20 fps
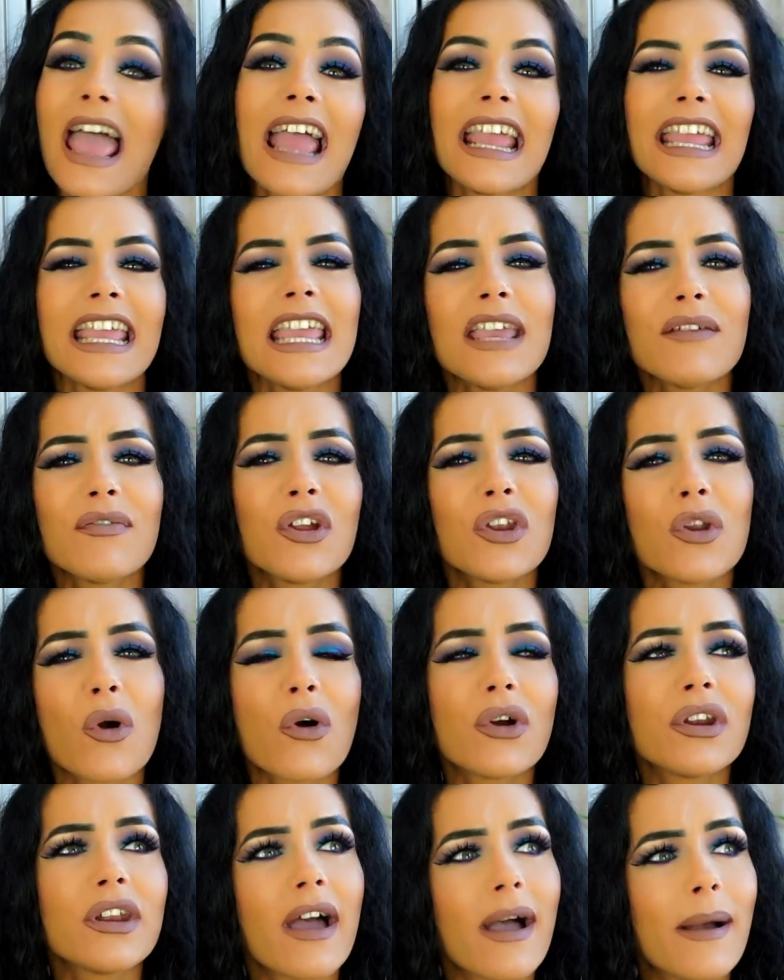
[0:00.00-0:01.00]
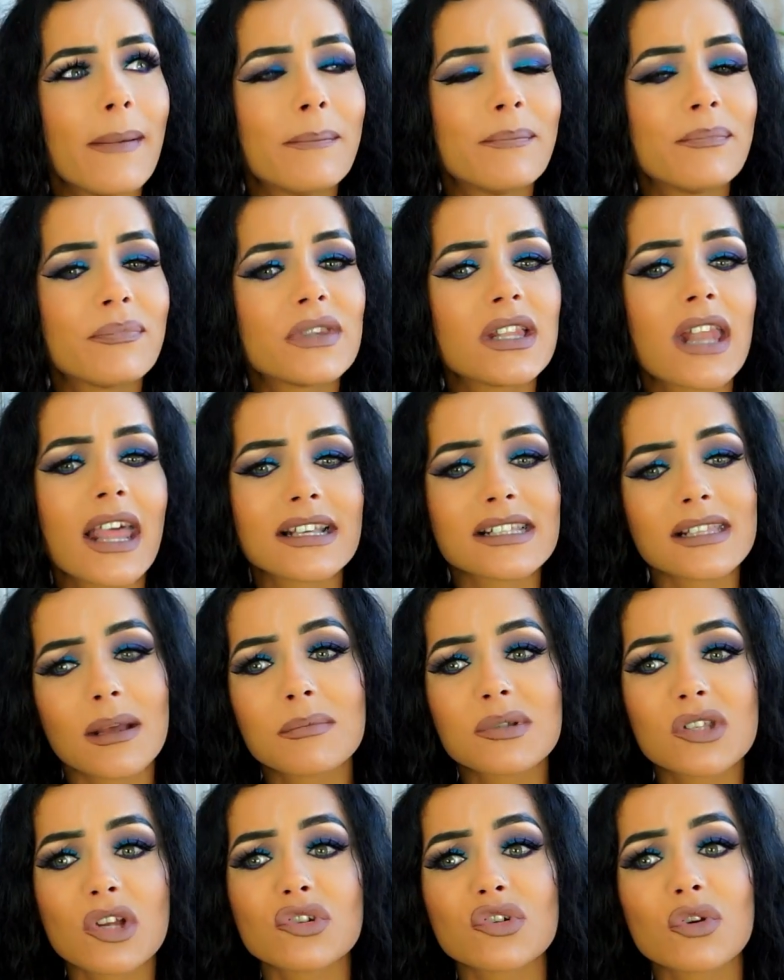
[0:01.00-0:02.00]
Even on um, like
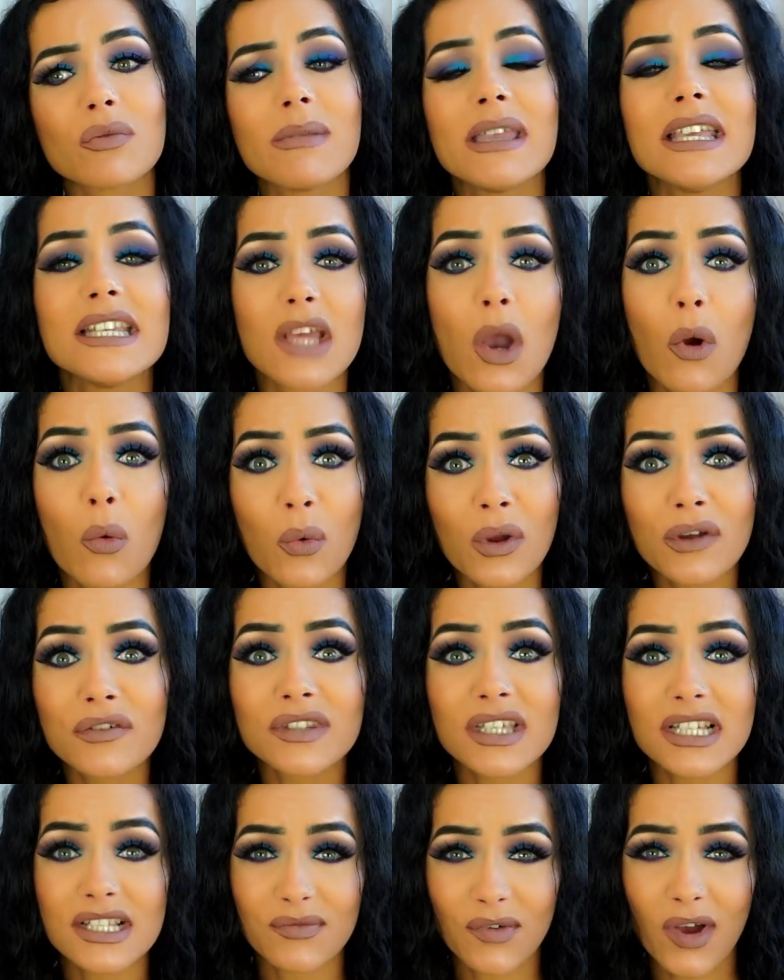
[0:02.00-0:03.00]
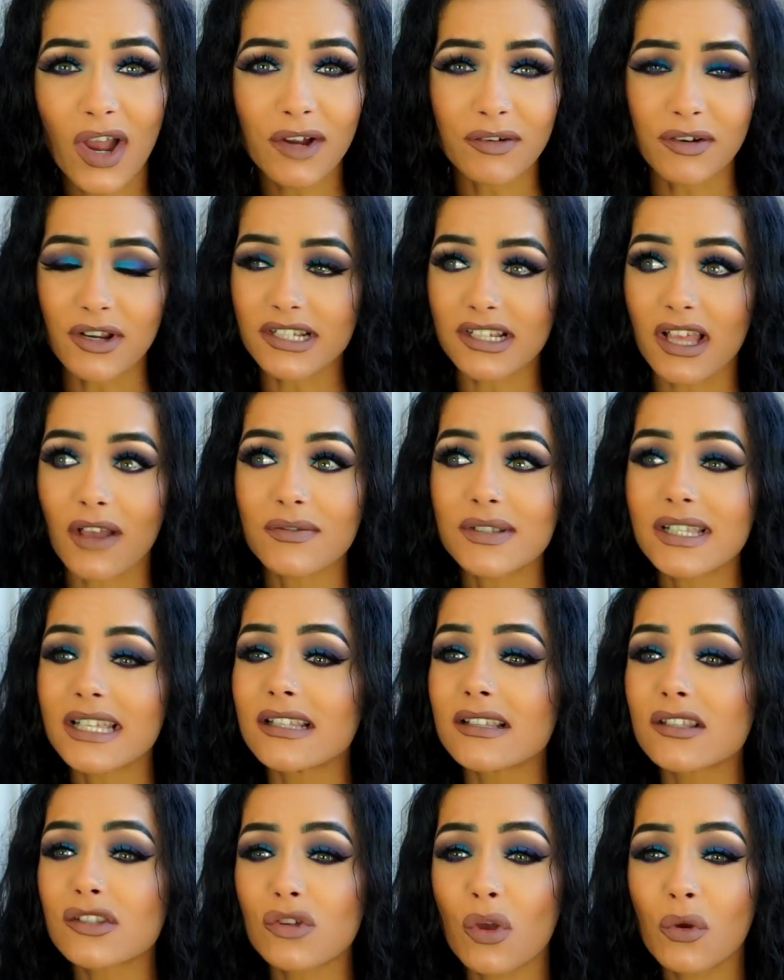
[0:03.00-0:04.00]
some social media with this virus, I've
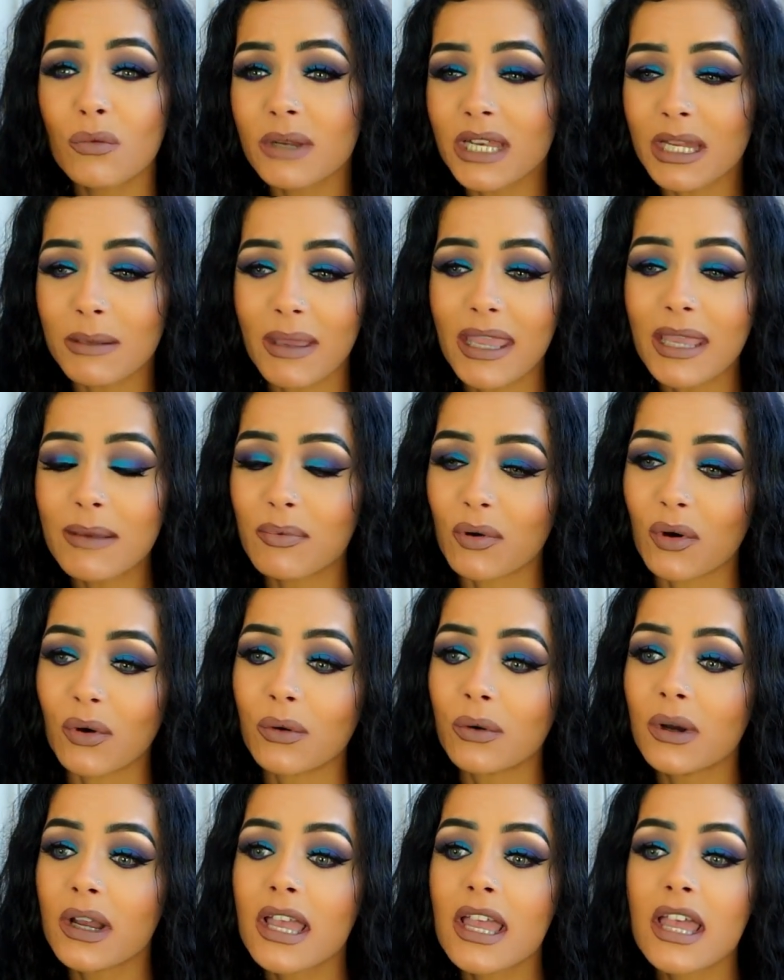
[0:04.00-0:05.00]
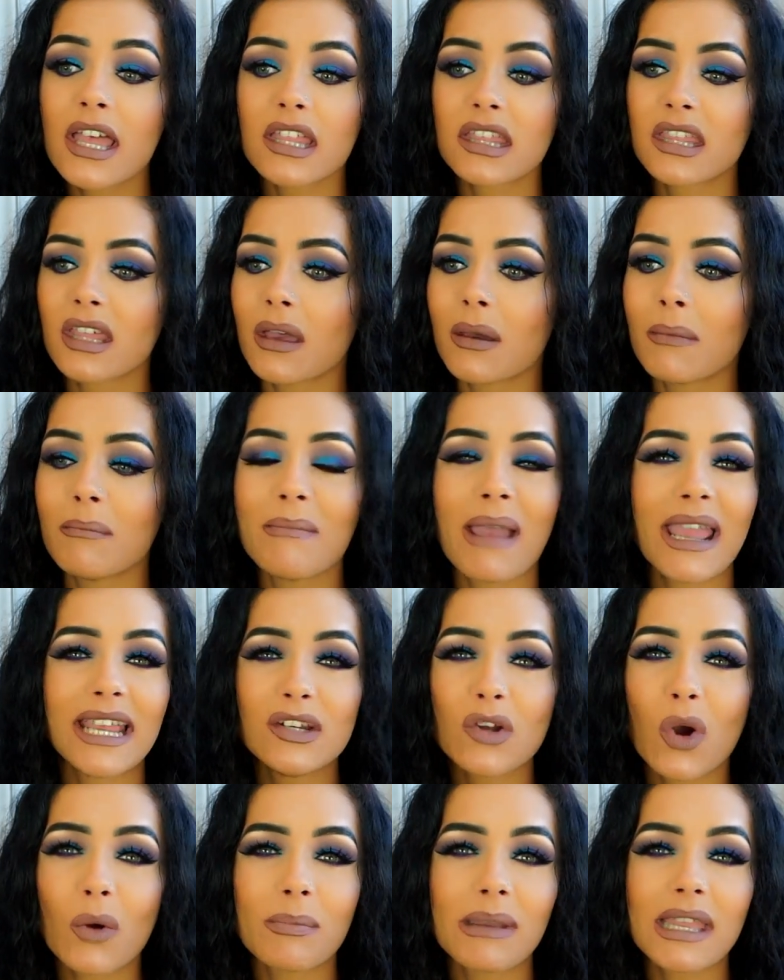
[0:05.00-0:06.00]
seen so many people that may
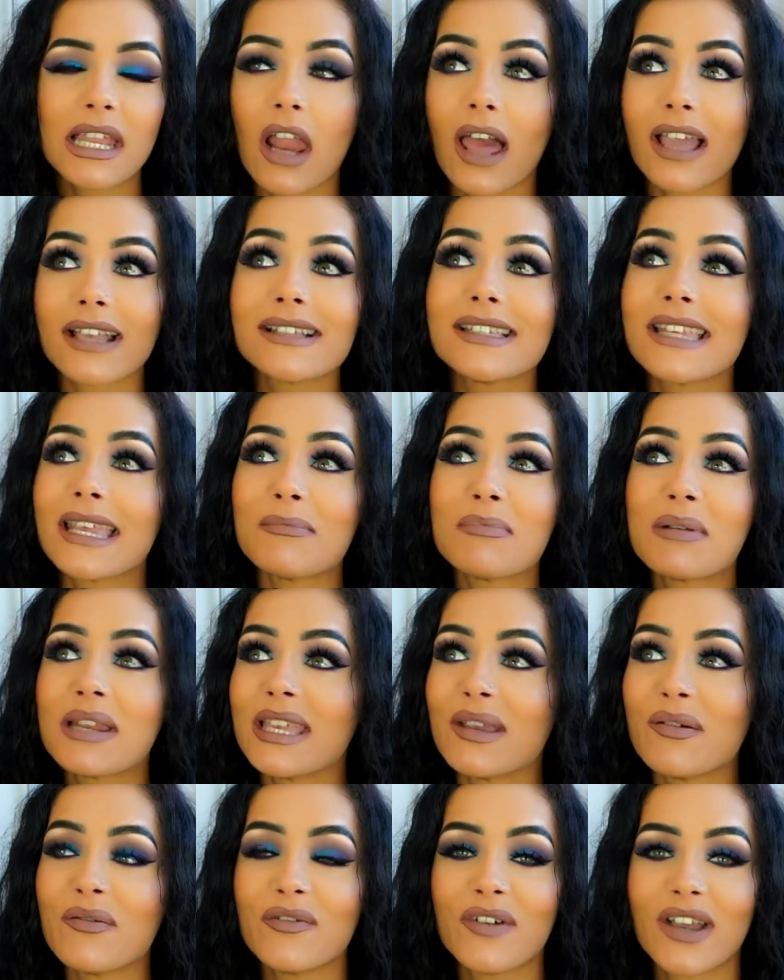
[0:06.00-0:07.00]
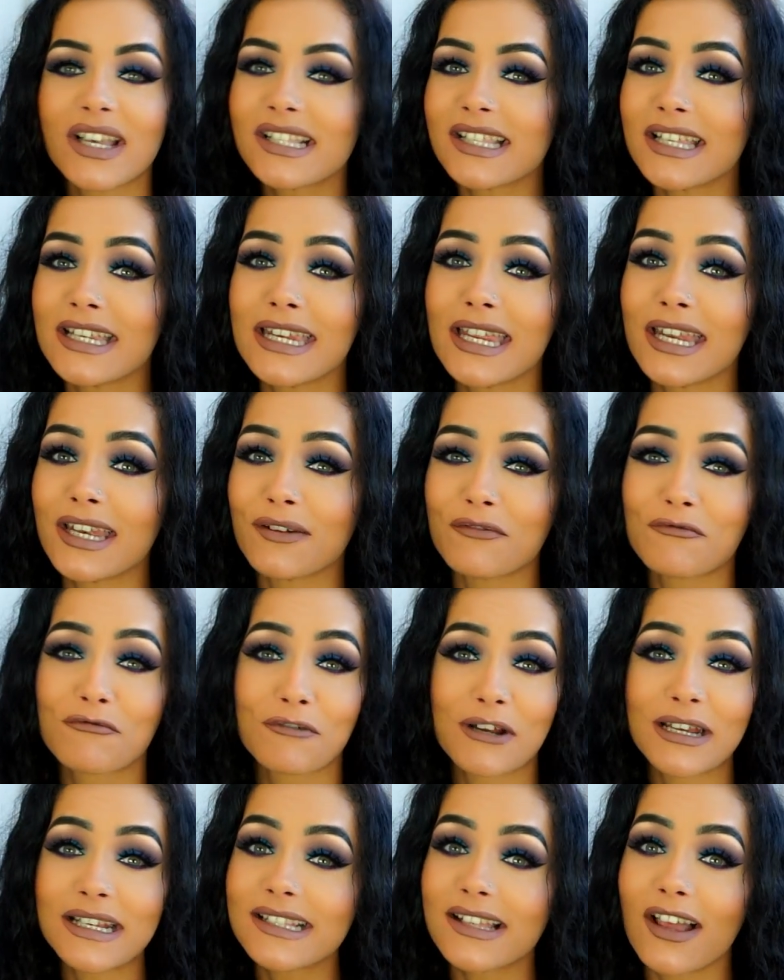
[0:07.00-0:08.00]
not be like deeply invested in
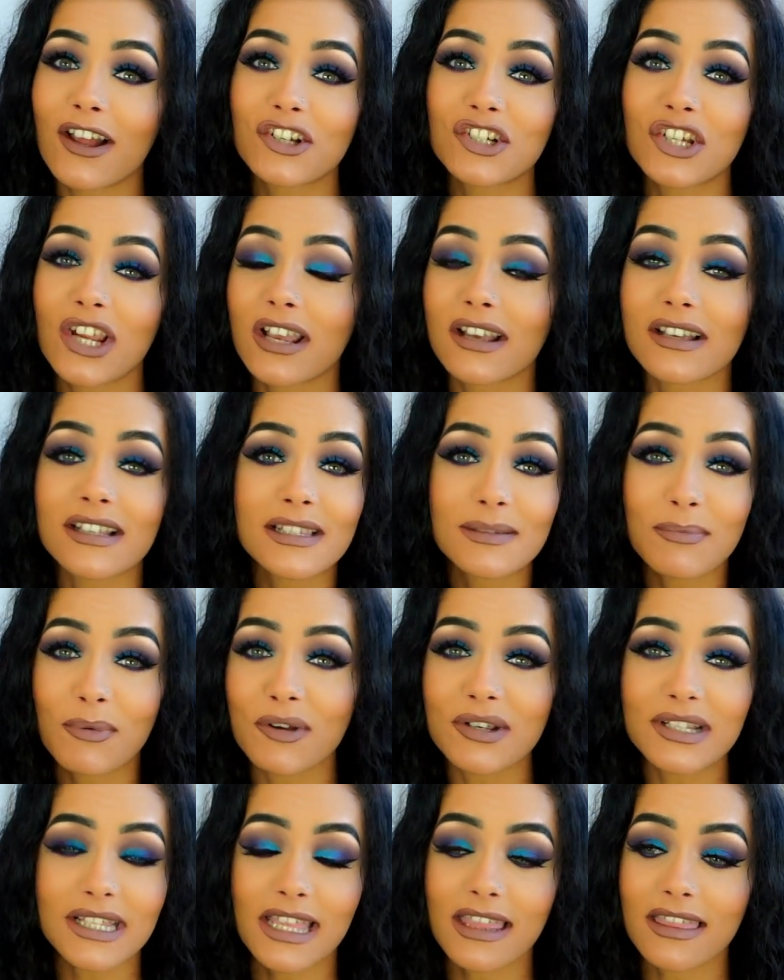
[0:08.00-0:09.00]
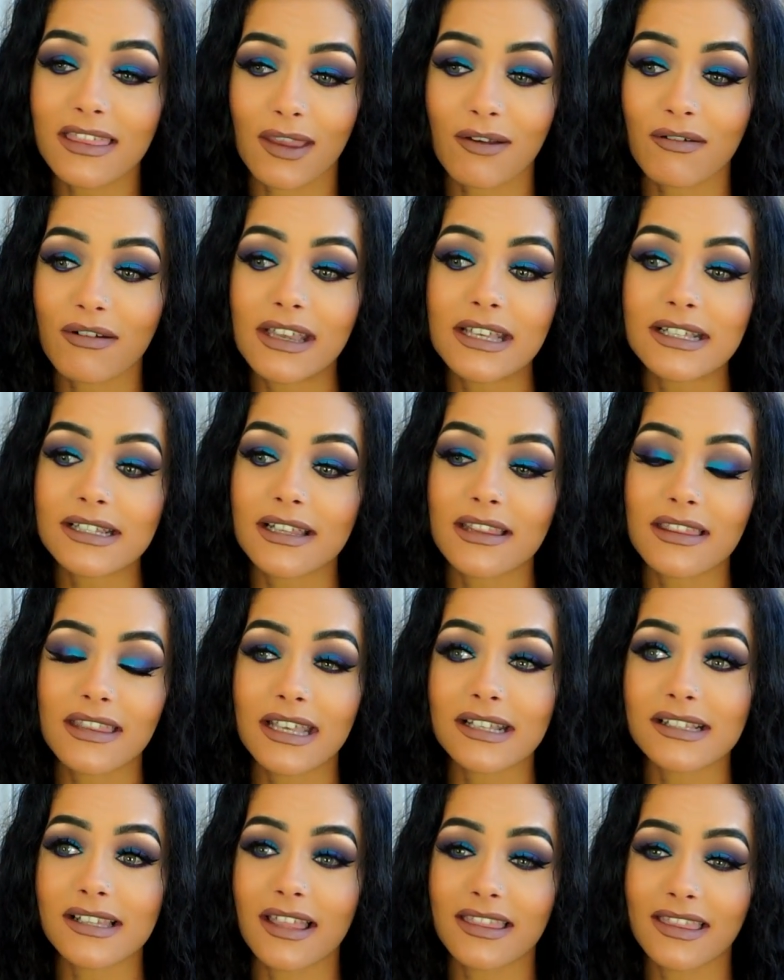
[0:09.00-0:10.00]
researching conspiracy theories and
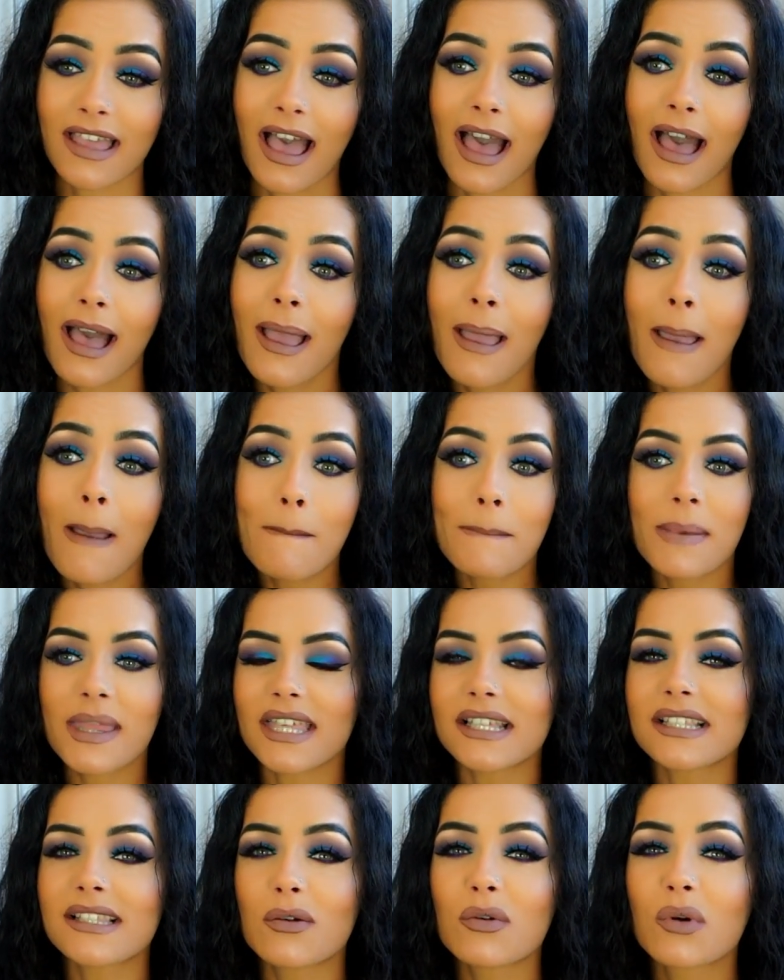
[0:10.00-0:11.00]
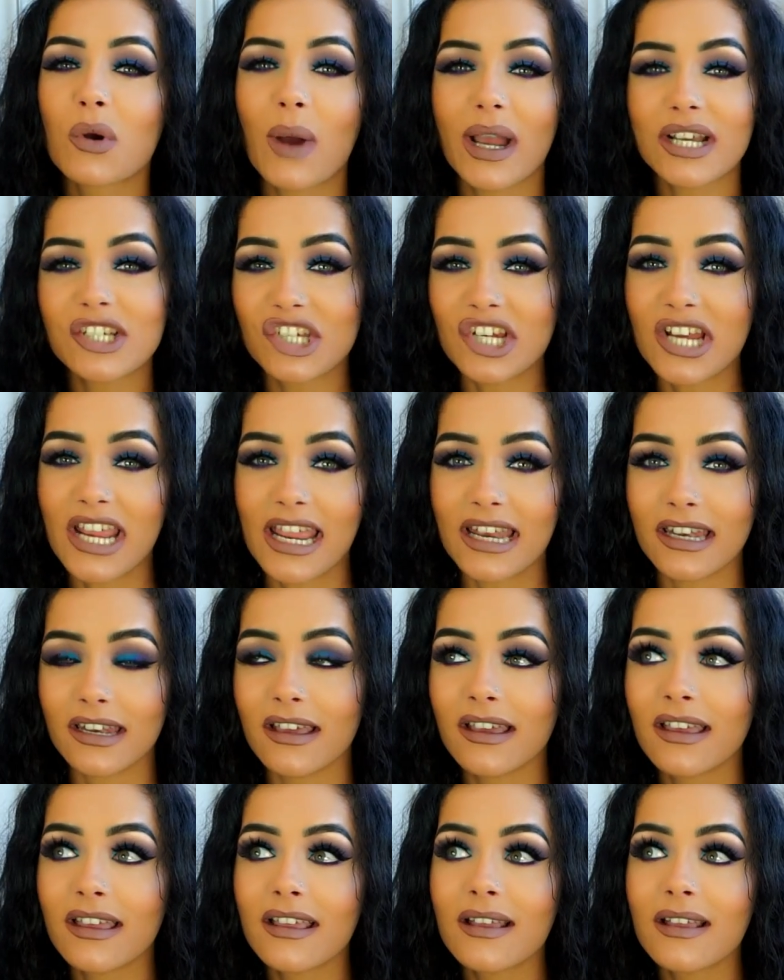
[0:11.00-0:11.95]
things like that, but they're still questioning